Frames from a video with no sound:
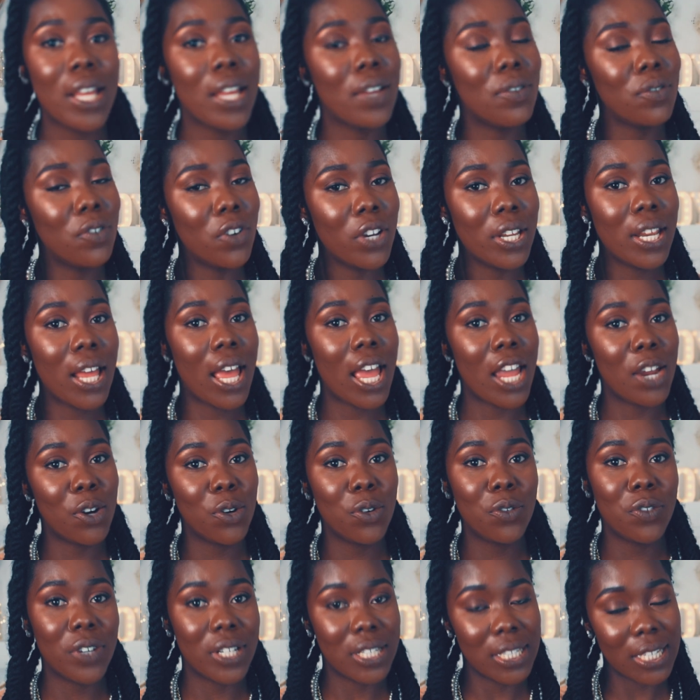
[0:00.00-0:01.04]
to avoid
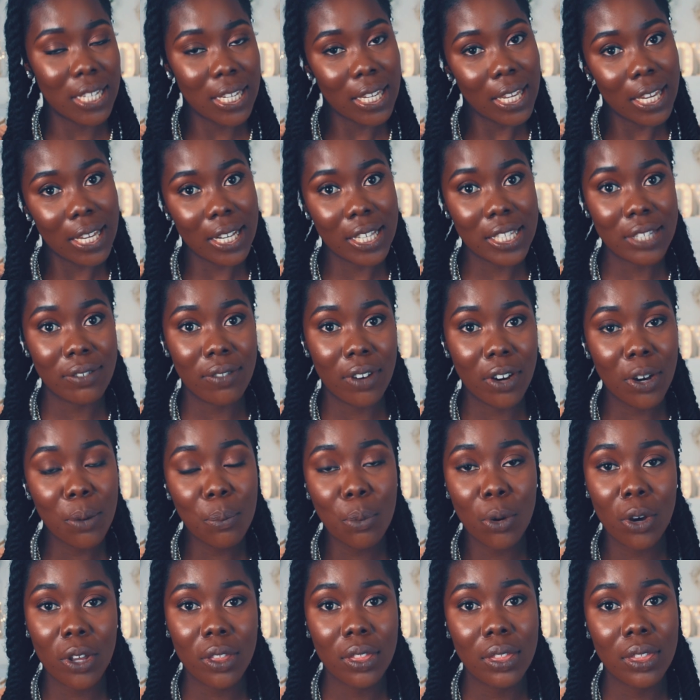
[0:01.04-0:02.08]
high-growth fatigue, it is very
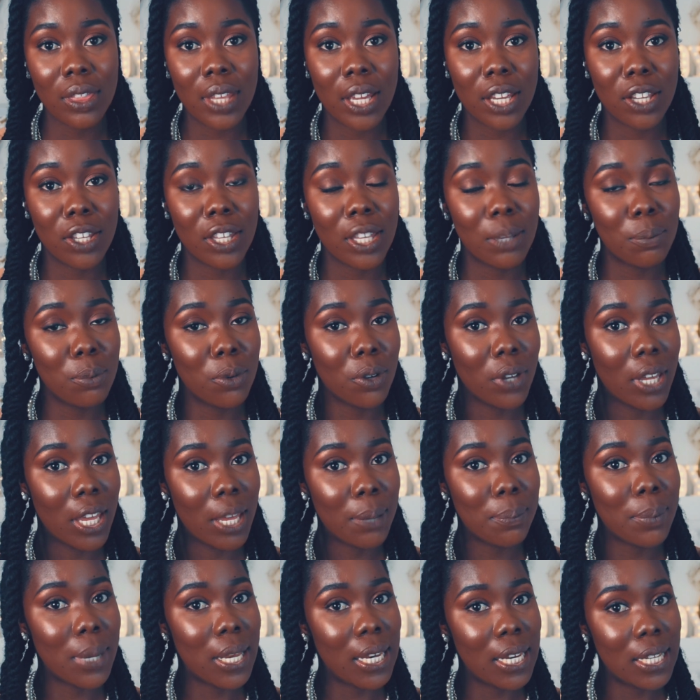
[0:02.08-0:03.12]
important that you keep your
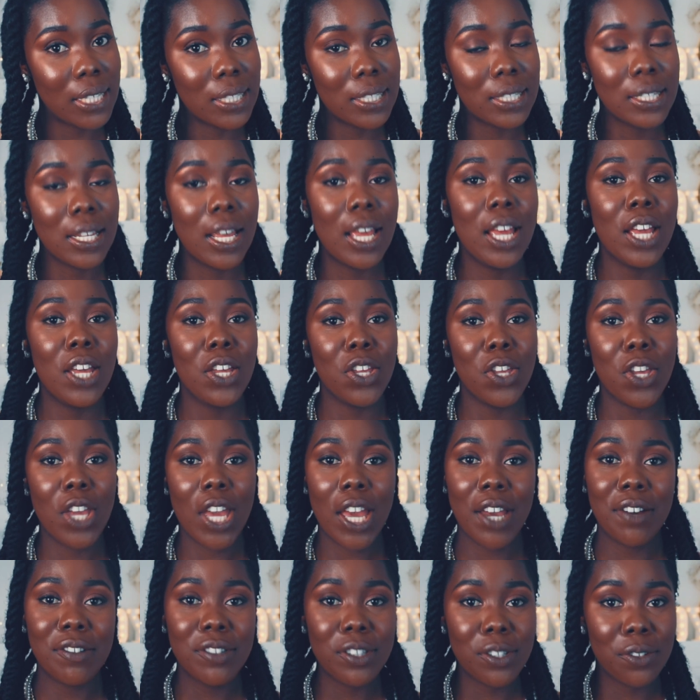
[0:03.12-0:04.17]
hair balanced. You
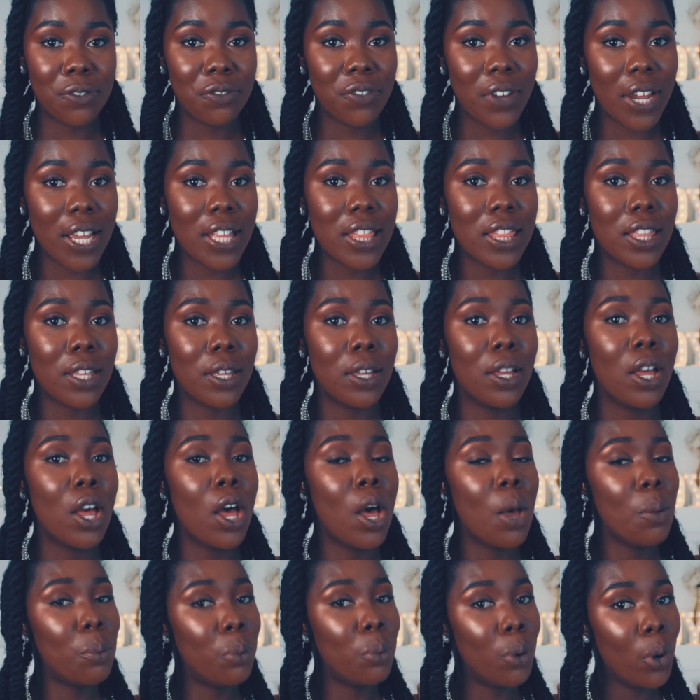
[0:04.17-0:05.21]
have to find the
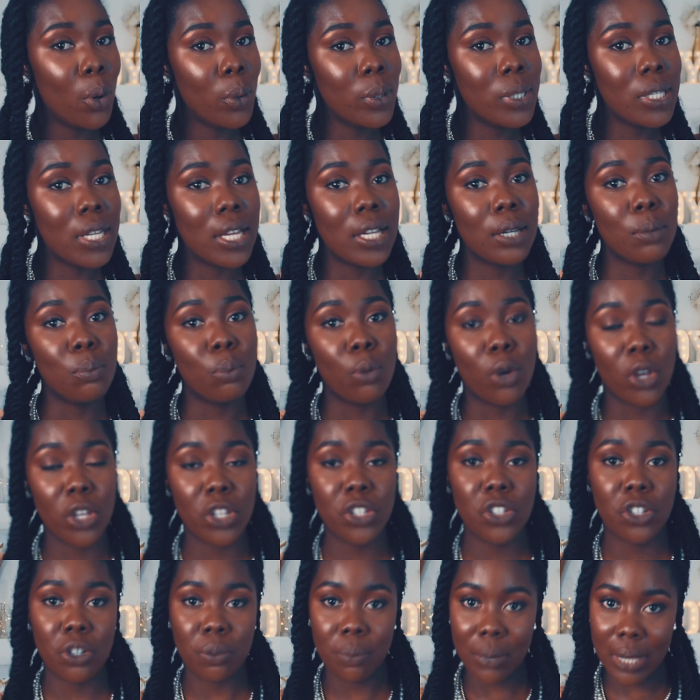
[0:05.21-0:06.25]

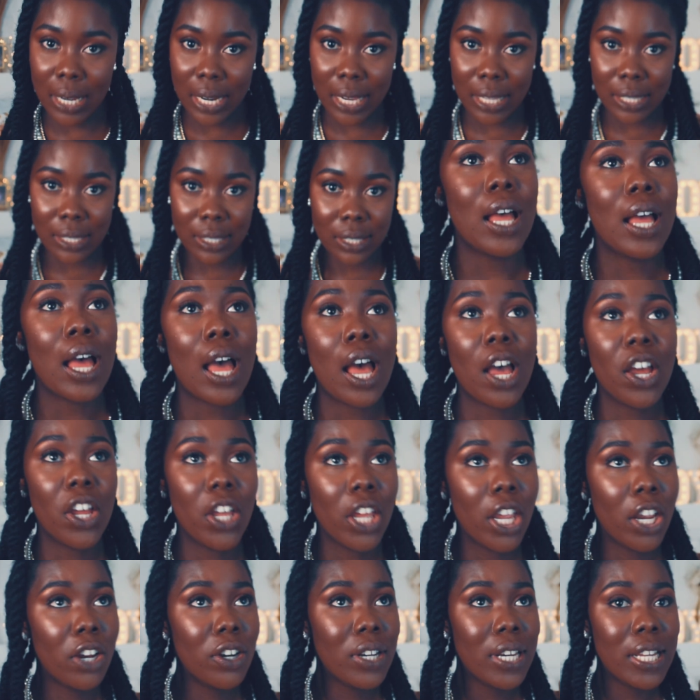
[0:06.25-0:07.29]
protein-moisture balance. Our
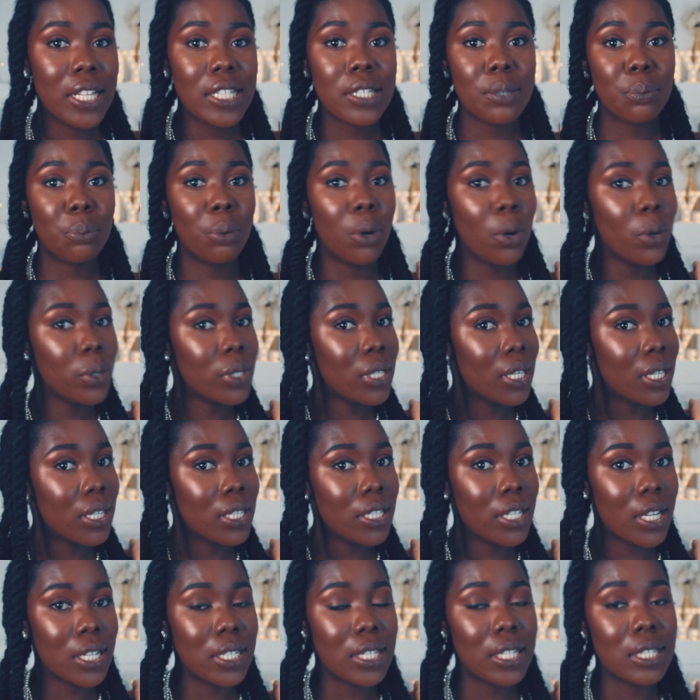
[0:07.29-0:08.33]
hair needs protein
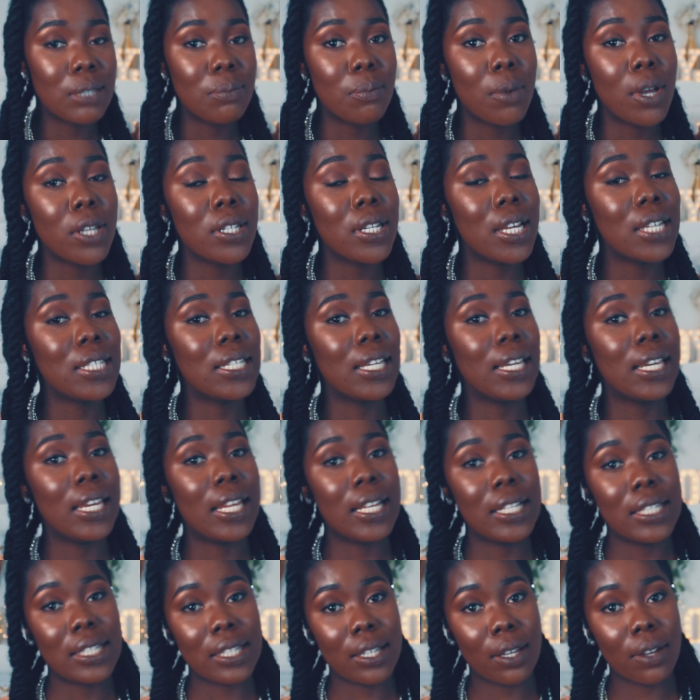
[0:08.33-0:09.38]
just as much as it
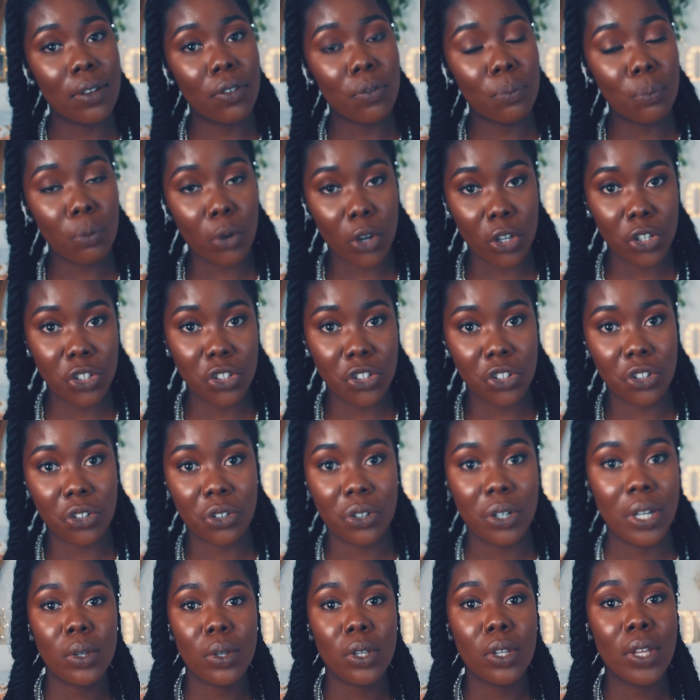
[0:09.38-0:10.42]
needs
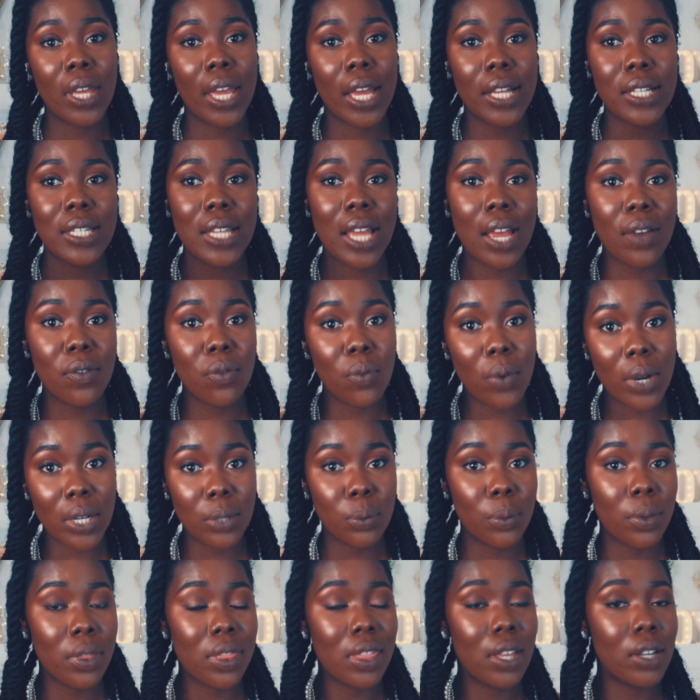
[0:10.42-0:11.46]
moisture. You can't have one
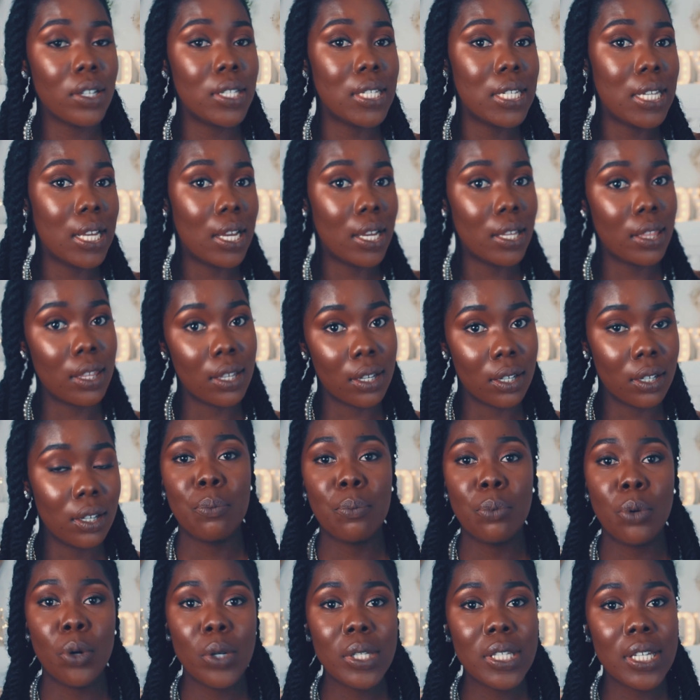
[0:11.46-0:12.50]
without the other.
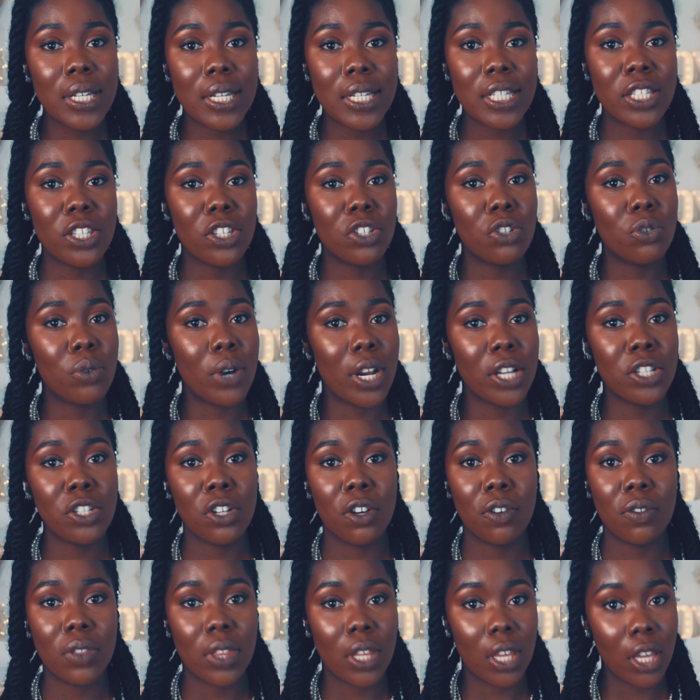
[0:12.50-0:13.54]
Protein is the structure
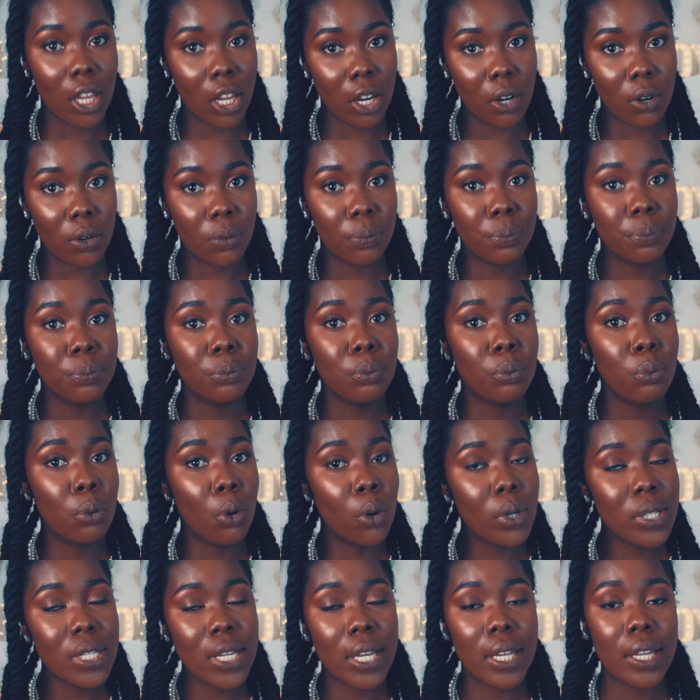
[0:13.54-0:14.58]
of the hair.
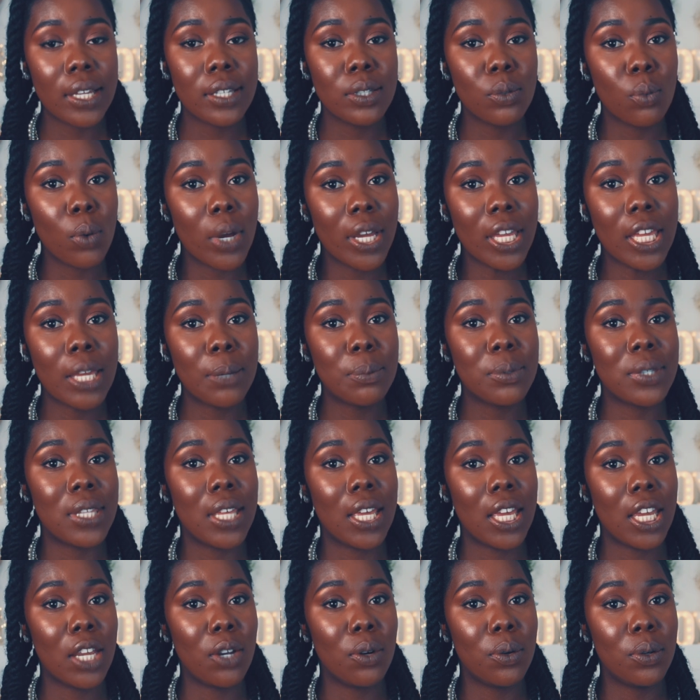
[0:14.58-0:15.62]
Protein is what keeps the
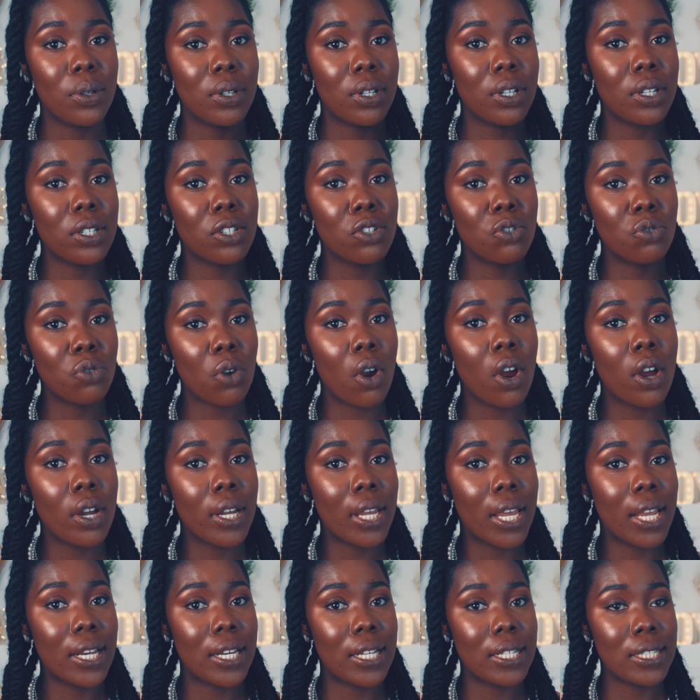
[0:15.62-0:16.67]
hair
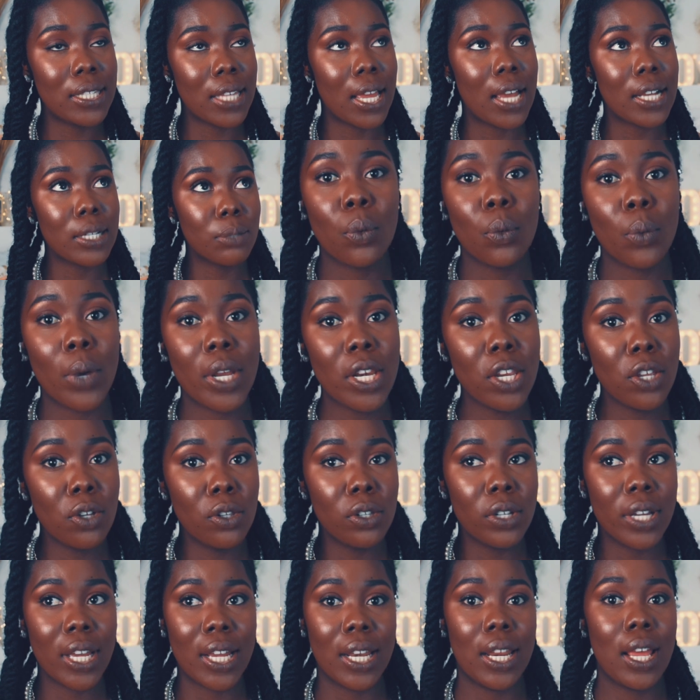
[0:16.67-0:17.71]
strong and intact. When you
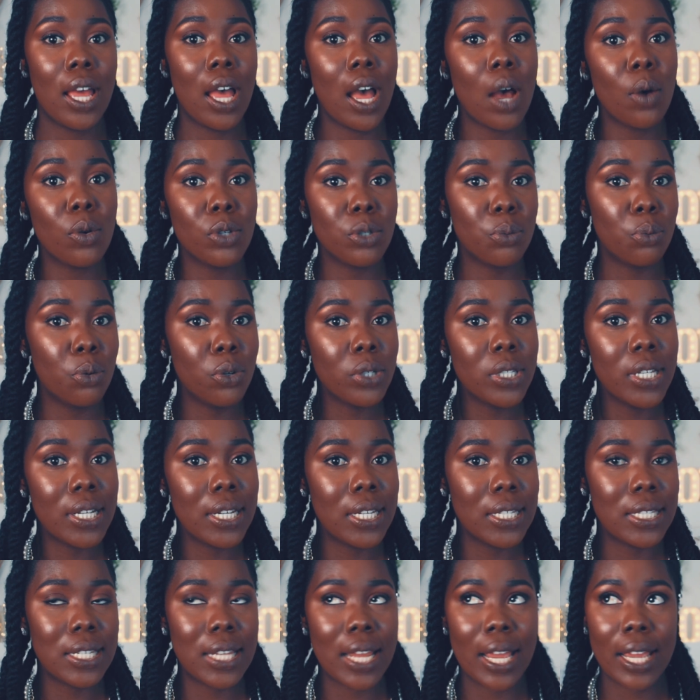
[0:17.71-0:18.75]
look at a house, protein
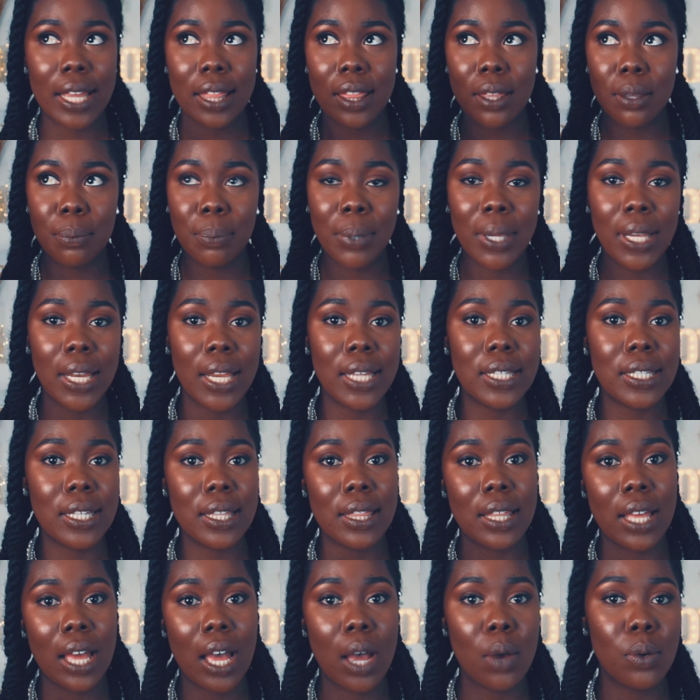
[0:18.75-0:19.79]
is like the pillars
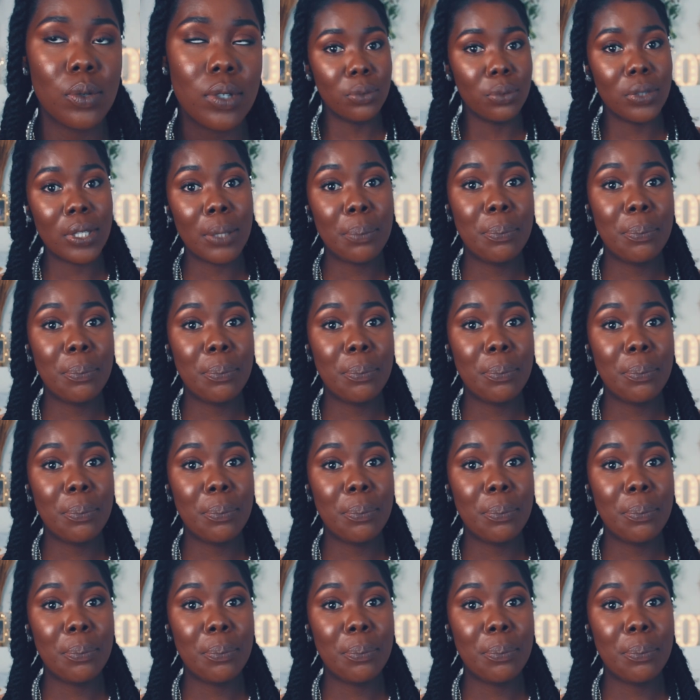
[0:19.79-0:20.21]
in the house, the